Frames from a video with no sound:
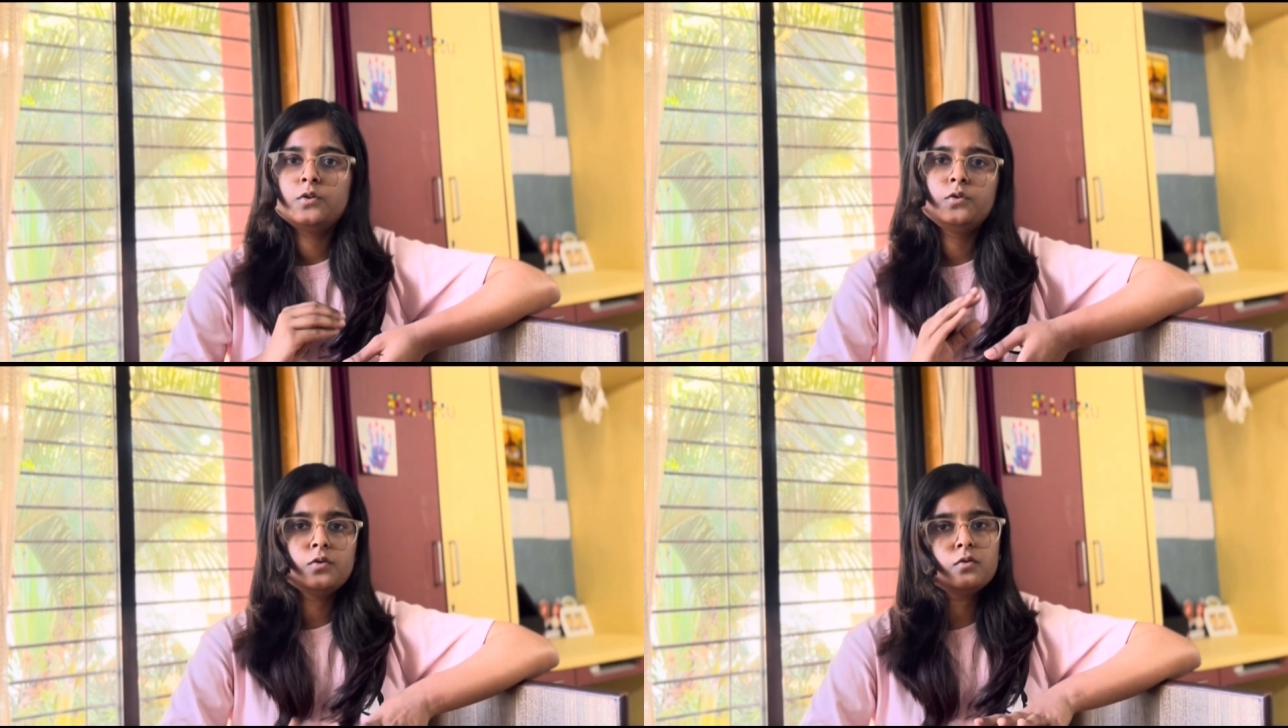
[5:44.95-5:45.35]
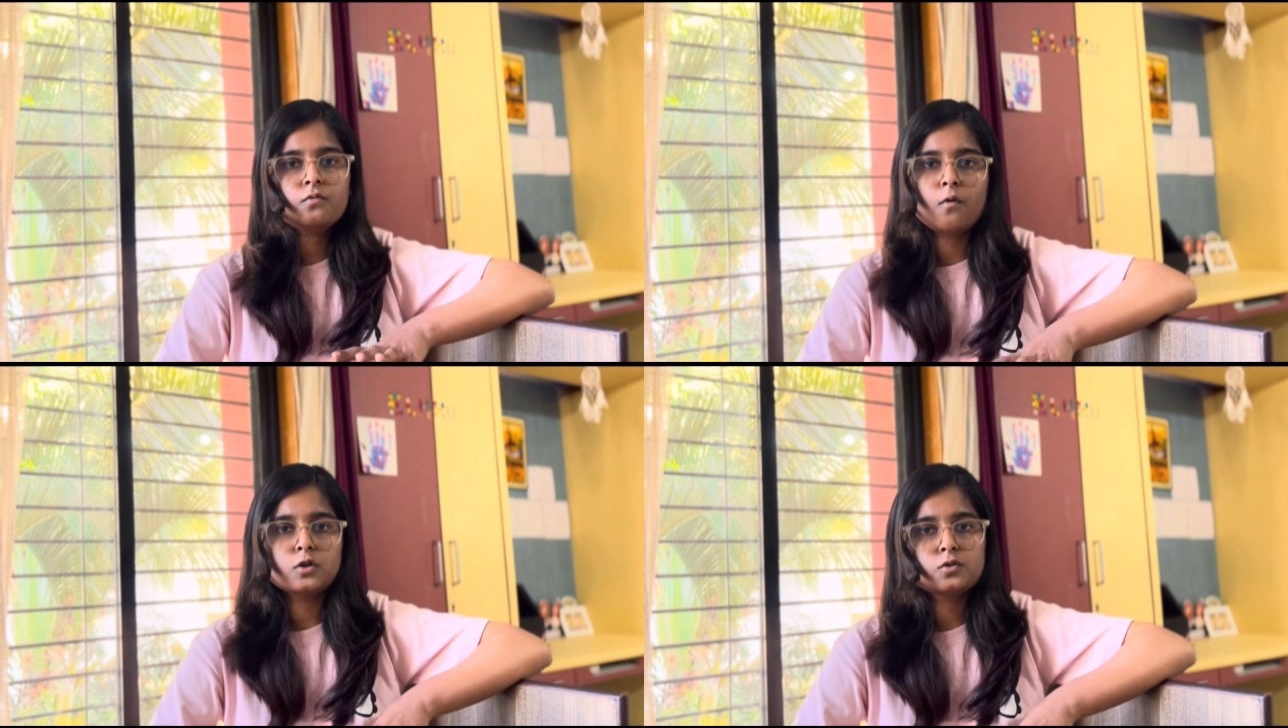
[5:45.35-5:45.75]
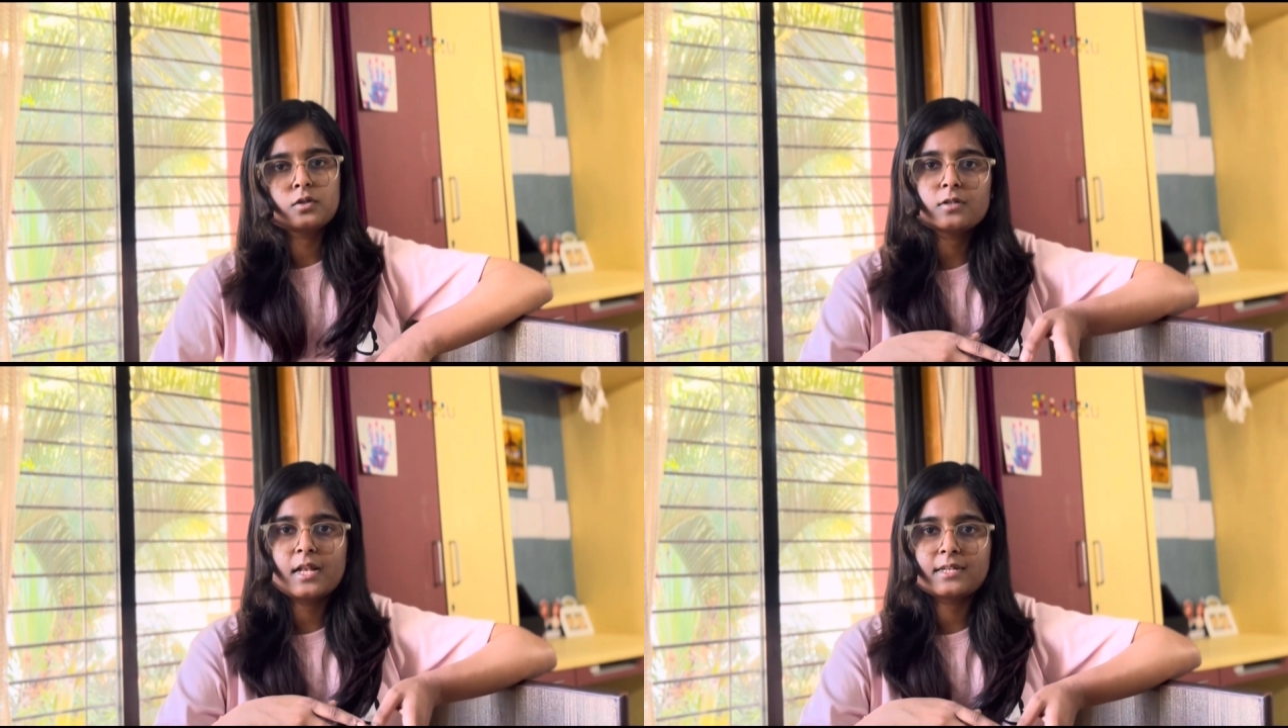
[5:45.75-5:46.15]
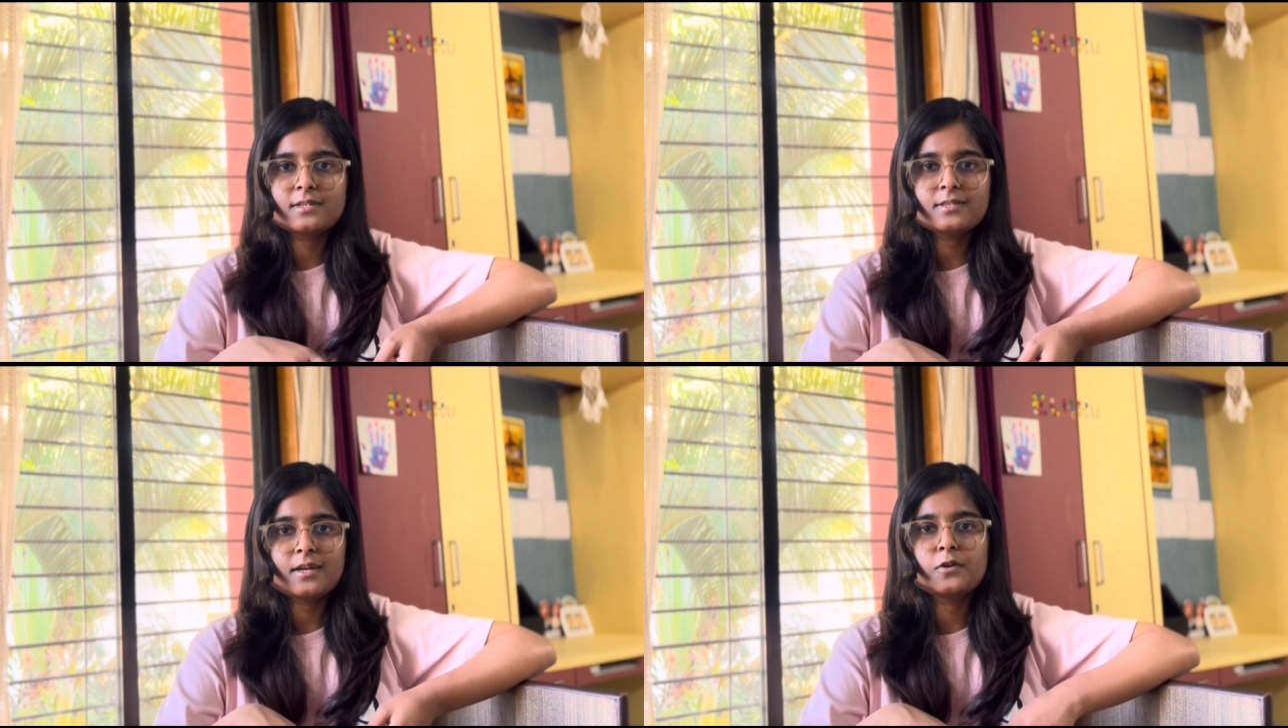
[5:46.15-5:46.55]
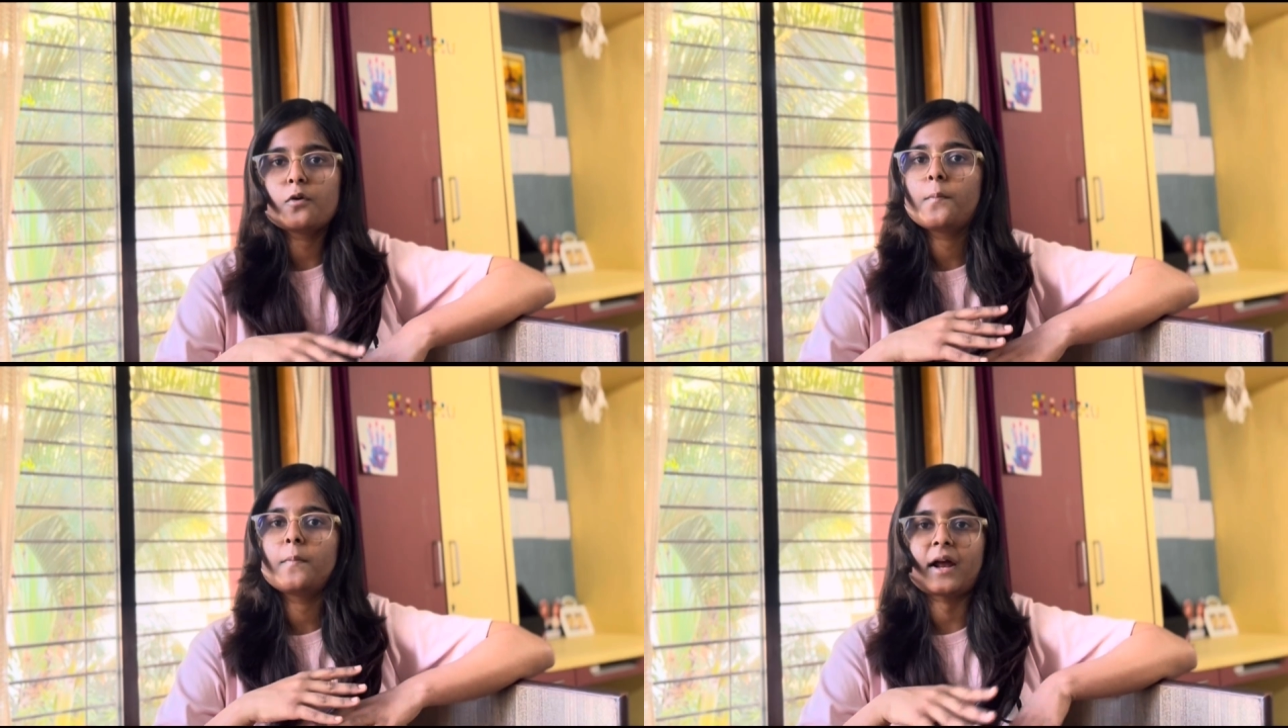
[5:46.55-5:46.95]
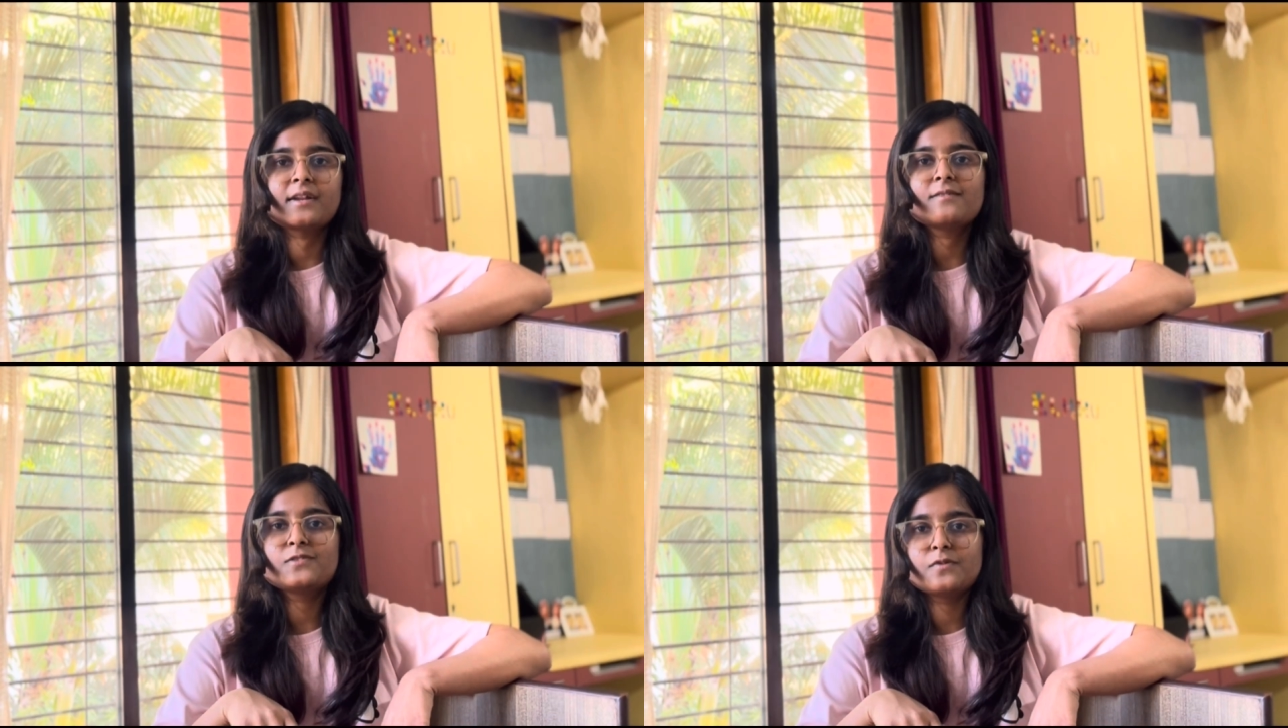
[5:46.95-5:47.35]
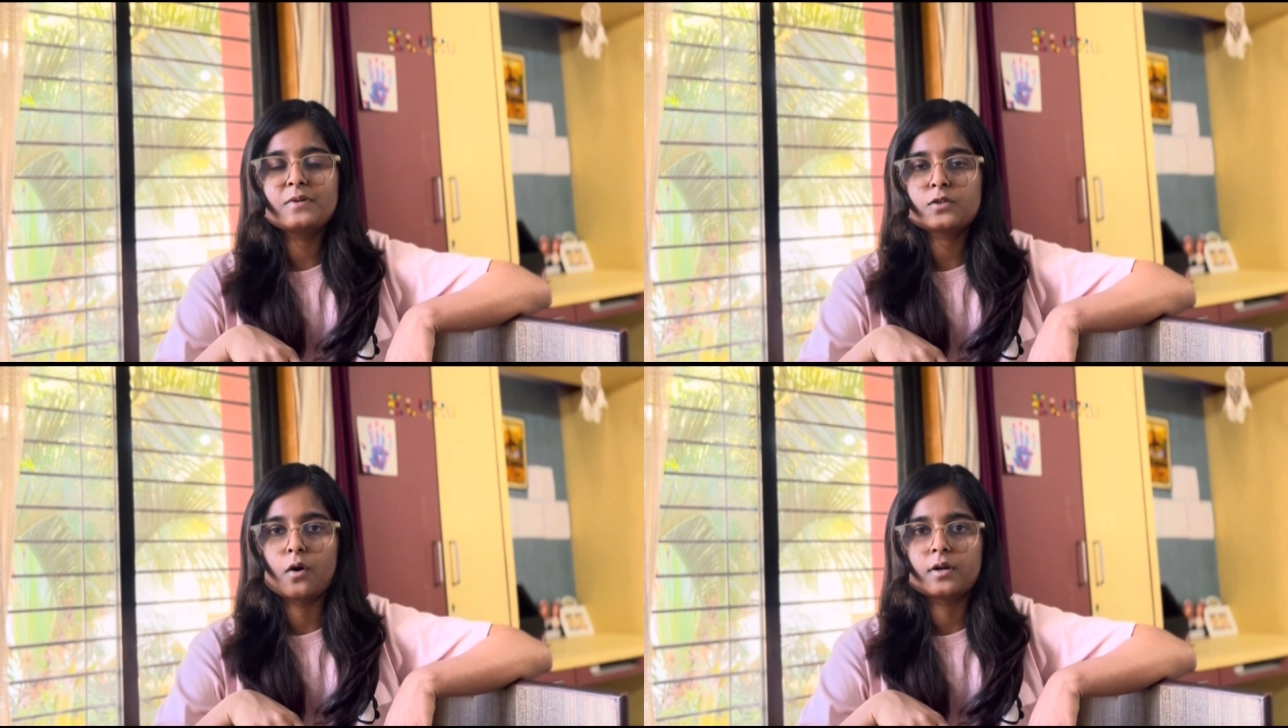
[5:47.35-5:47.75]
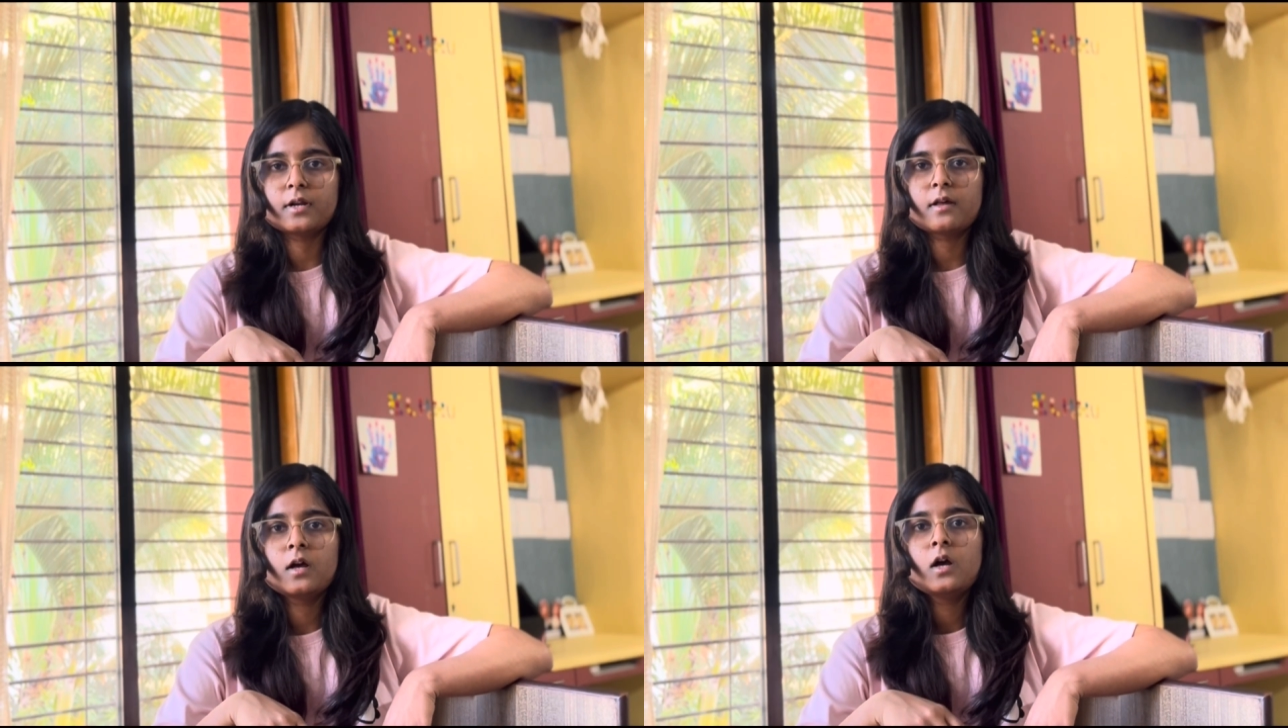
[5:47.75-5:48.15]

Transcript: You watch those lectures and your practicals will be sorted.